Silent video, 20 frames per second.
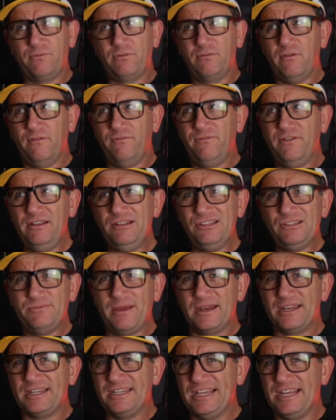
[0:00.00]
think it's
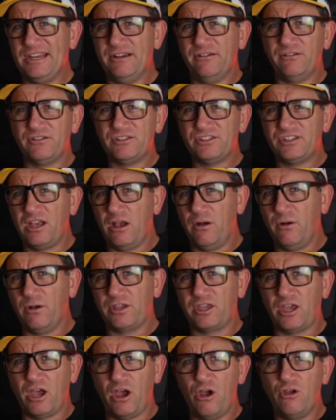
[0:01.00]
about a year or so
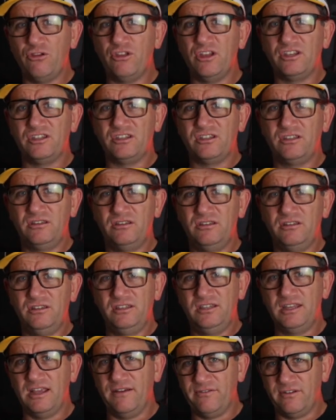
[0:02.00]
ago, the
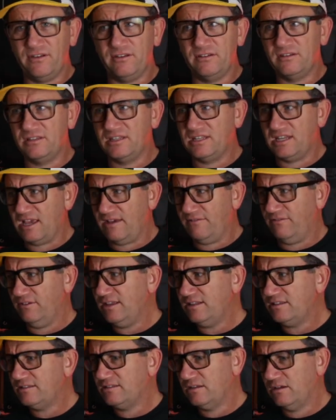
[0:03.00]

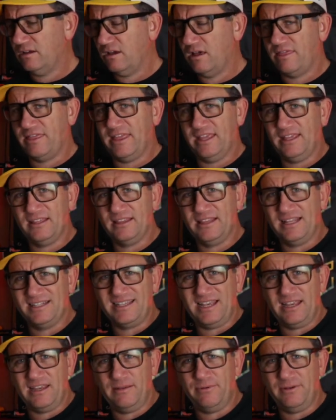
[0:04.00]
Devilliet, I think
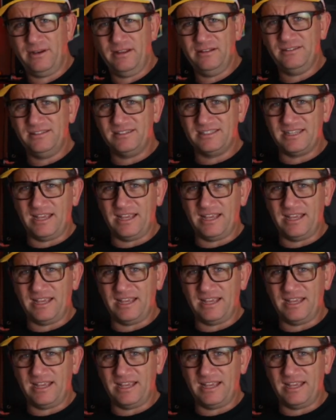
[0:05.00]
that's how you pronounce it,